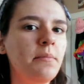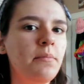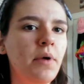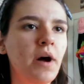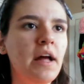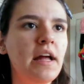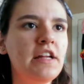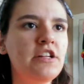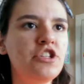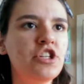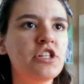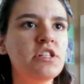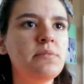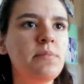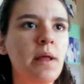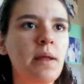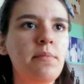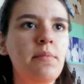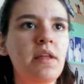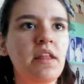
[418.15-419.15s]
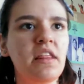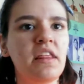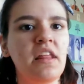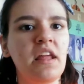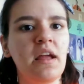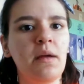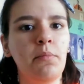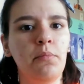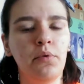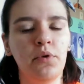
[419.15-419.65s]
but it just made me
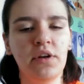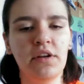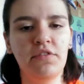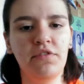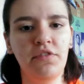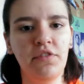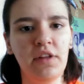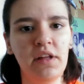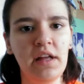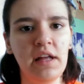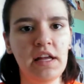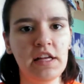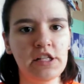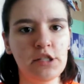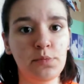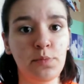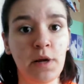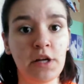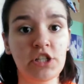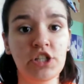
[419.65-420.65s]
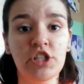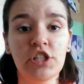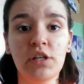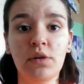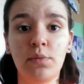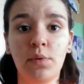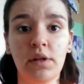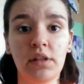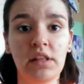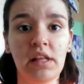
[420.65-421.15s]
think briefly, especially
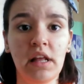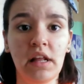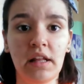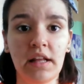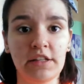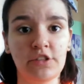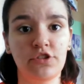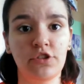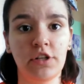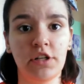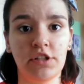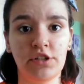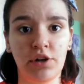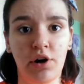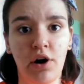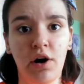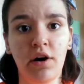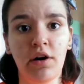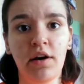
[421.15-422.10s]
with the electric guitar